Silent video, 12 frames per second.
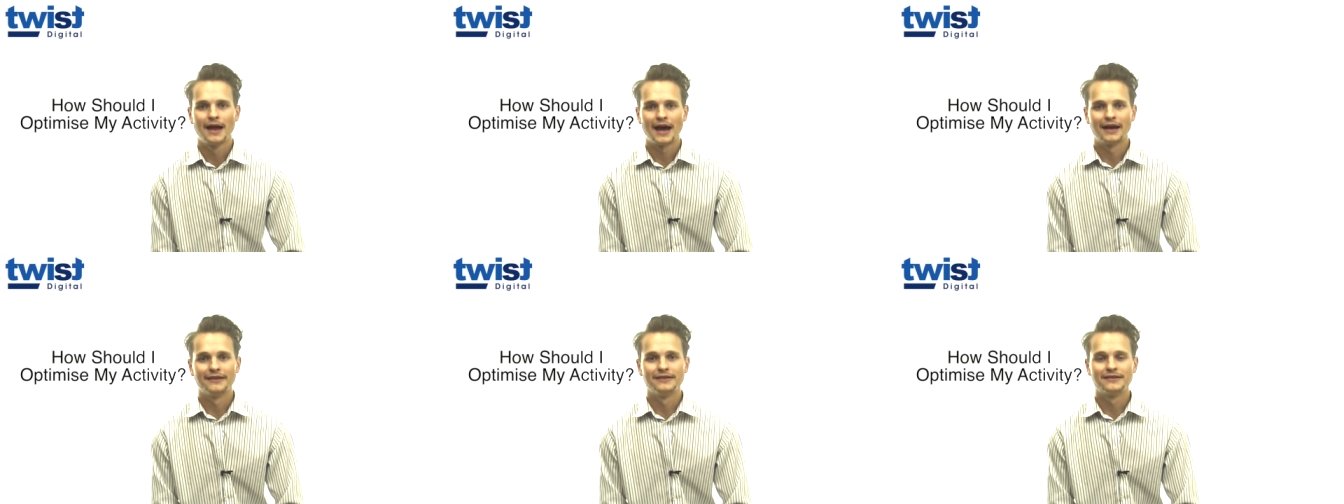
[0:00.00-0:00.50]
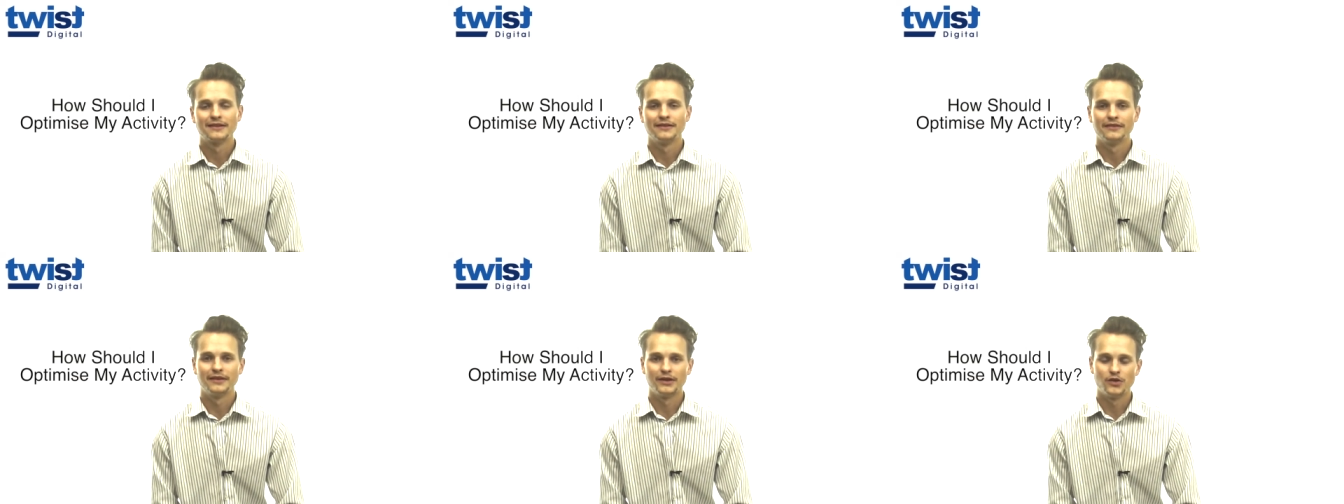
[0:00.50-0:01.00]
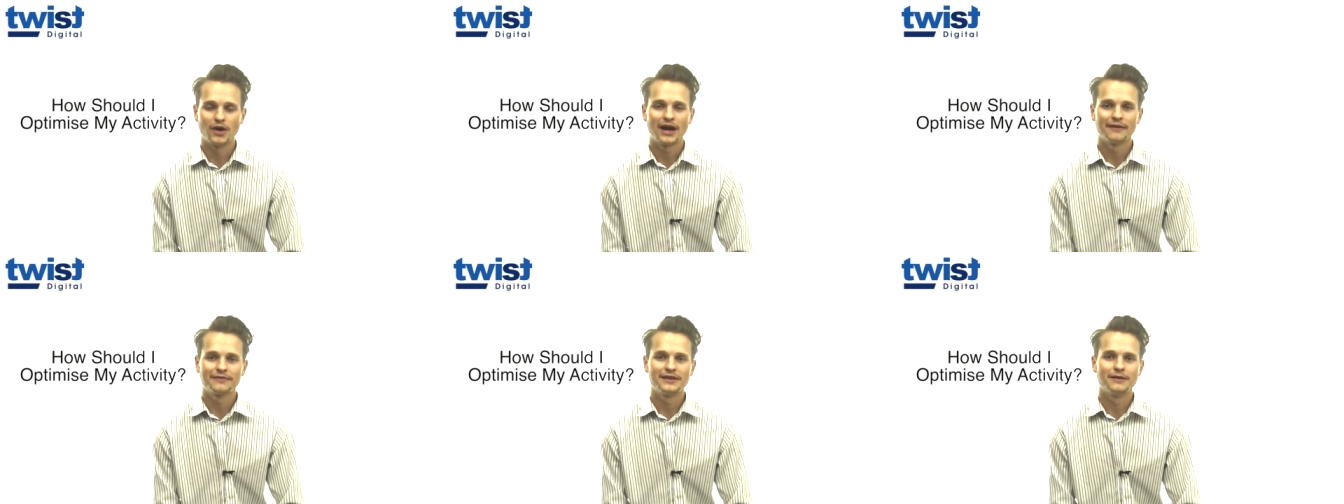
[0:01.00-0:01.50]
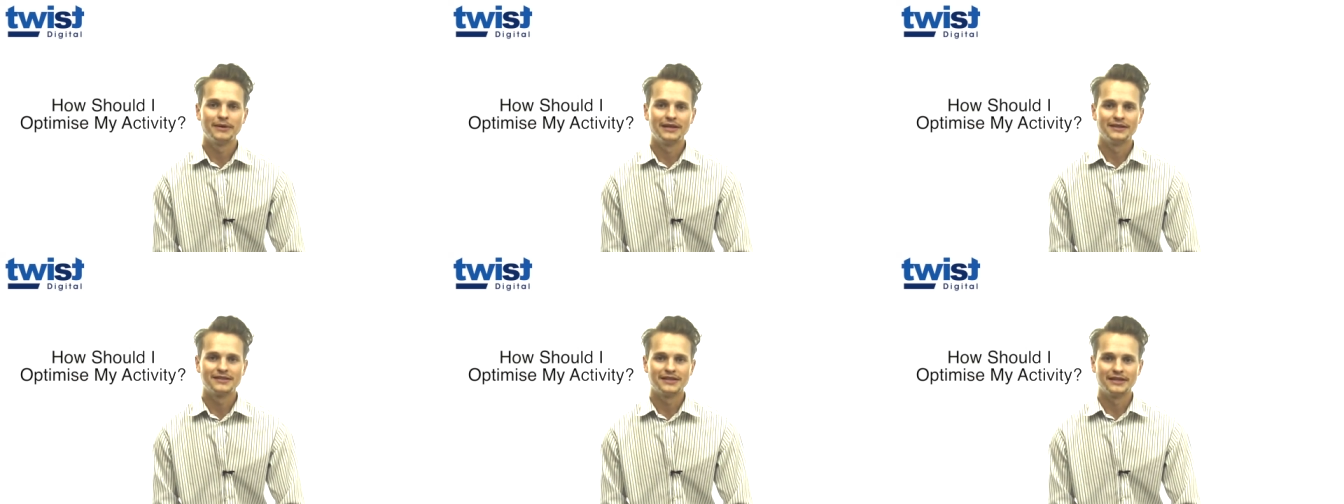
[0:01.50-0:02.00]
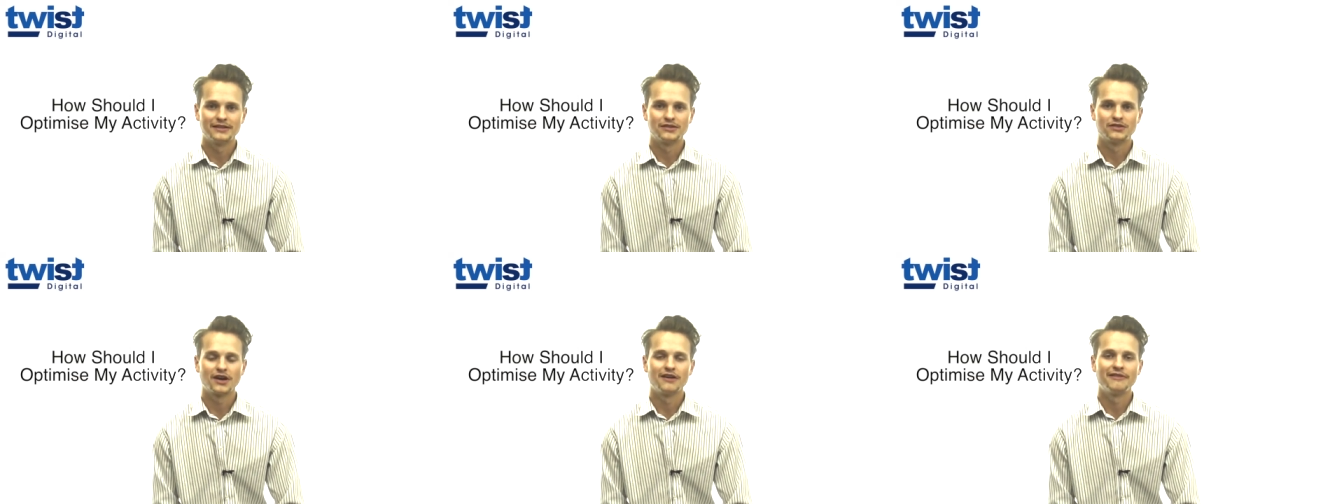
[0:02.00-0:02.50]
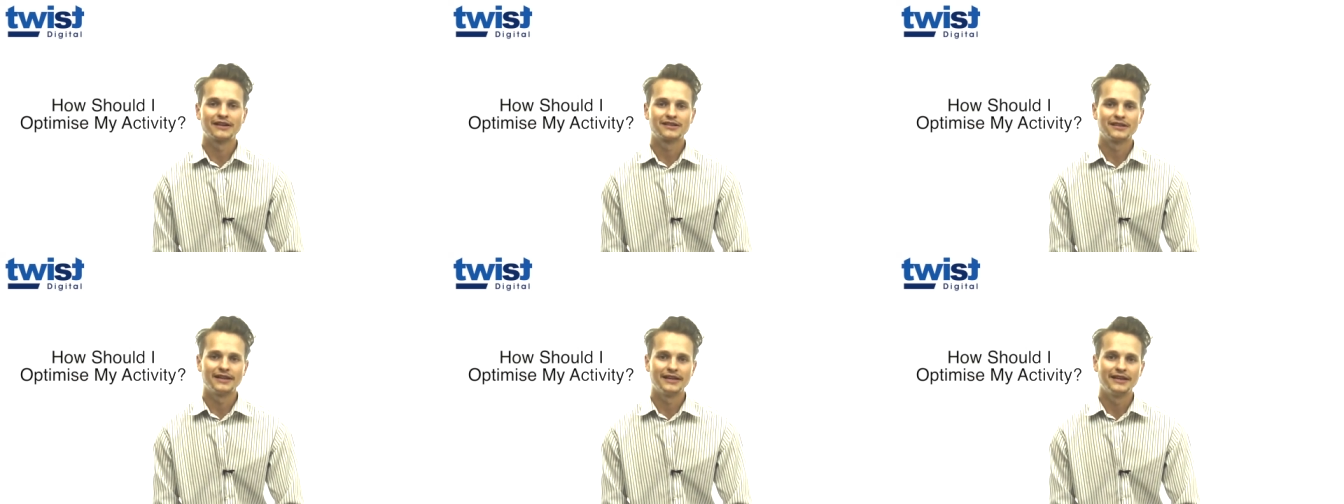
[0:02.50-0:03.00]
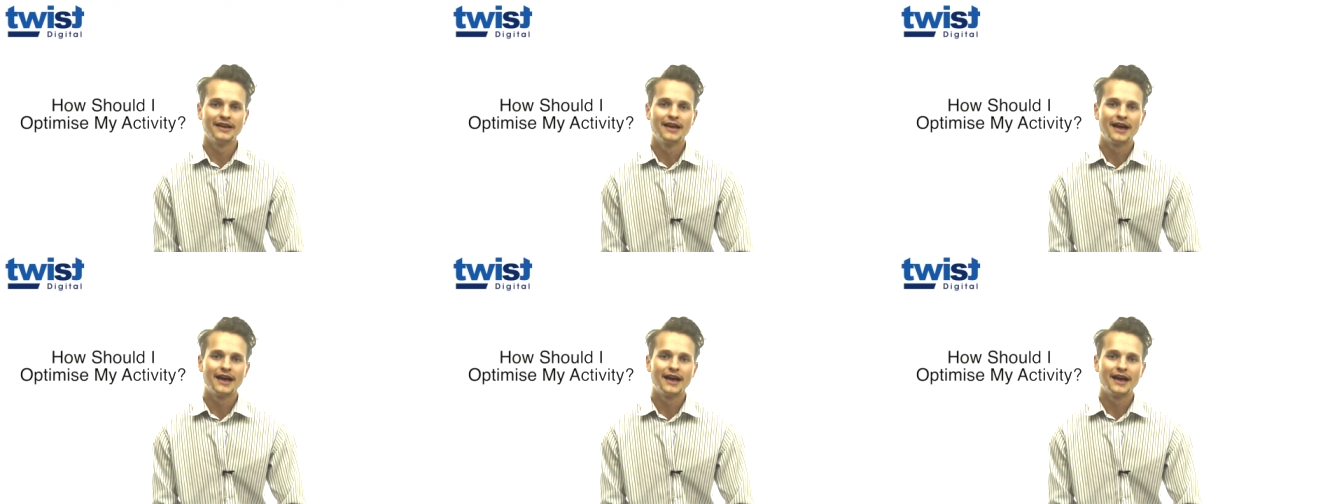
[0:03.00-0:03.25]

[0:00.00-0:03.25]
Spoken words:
and you have the ability to directly